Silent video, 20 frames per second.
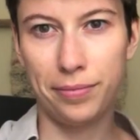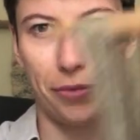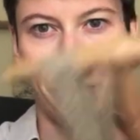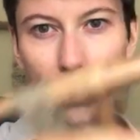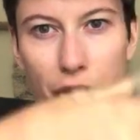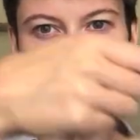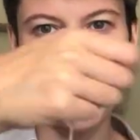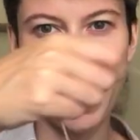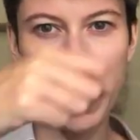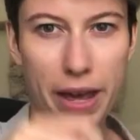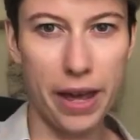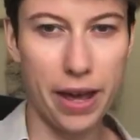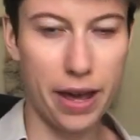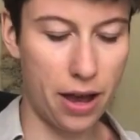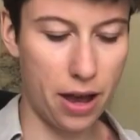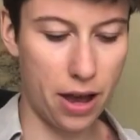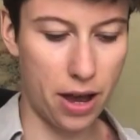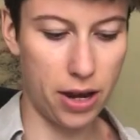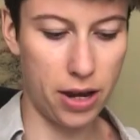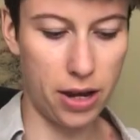So
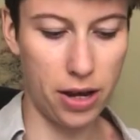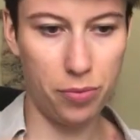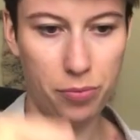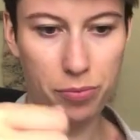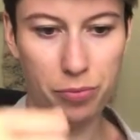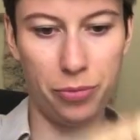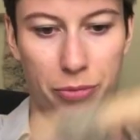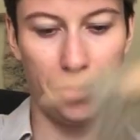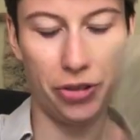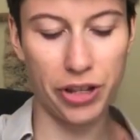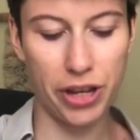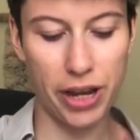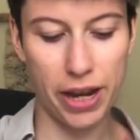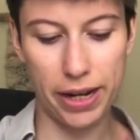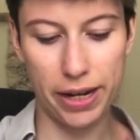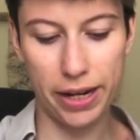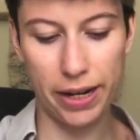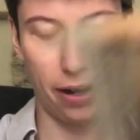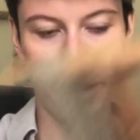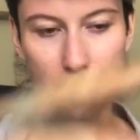here I'm
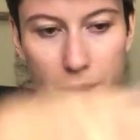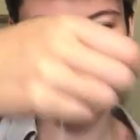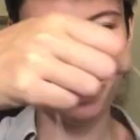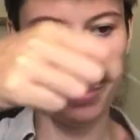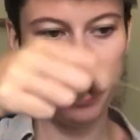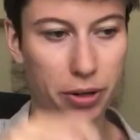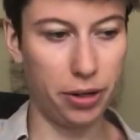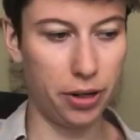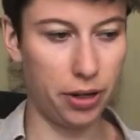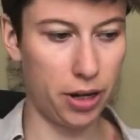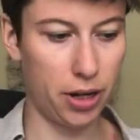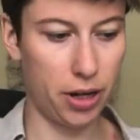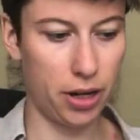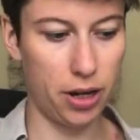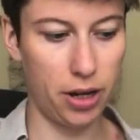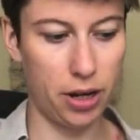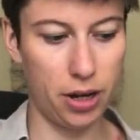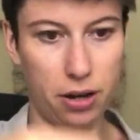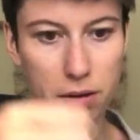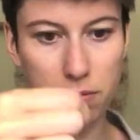skeins up
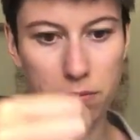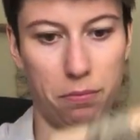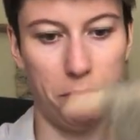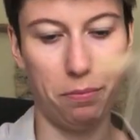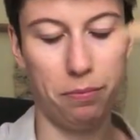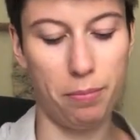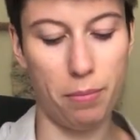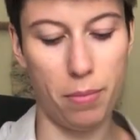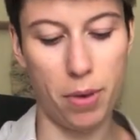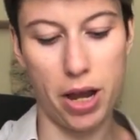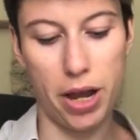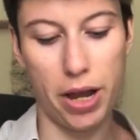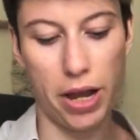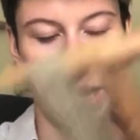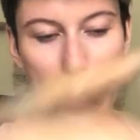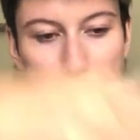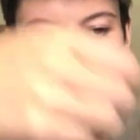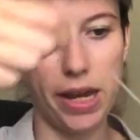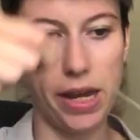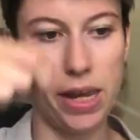
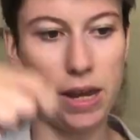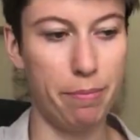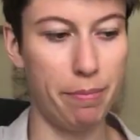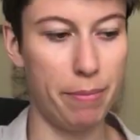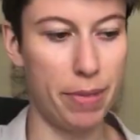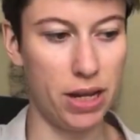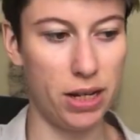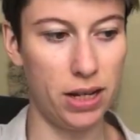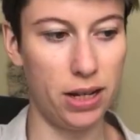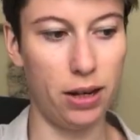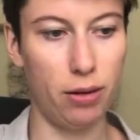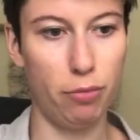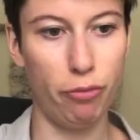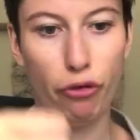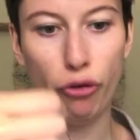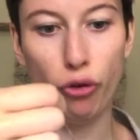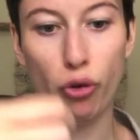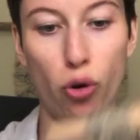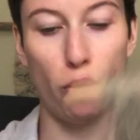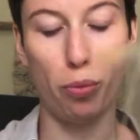my Mendip
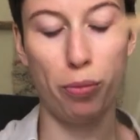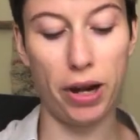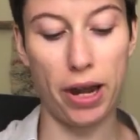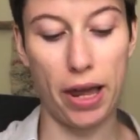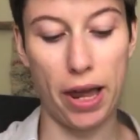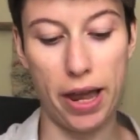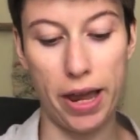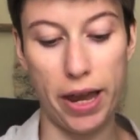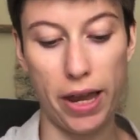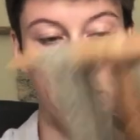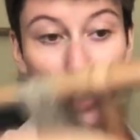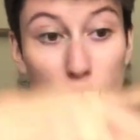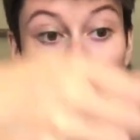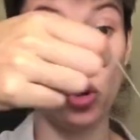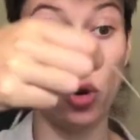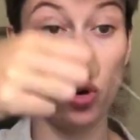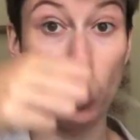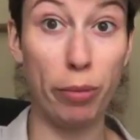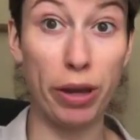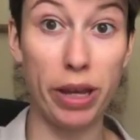4-ply
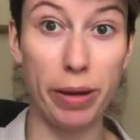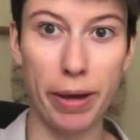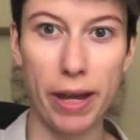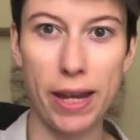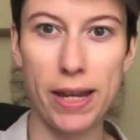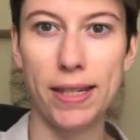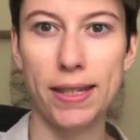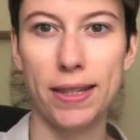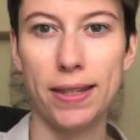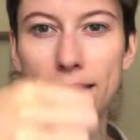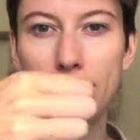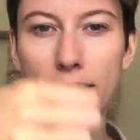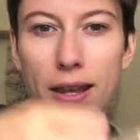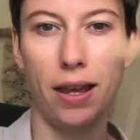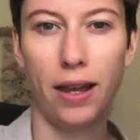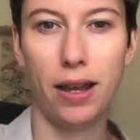Stormy base.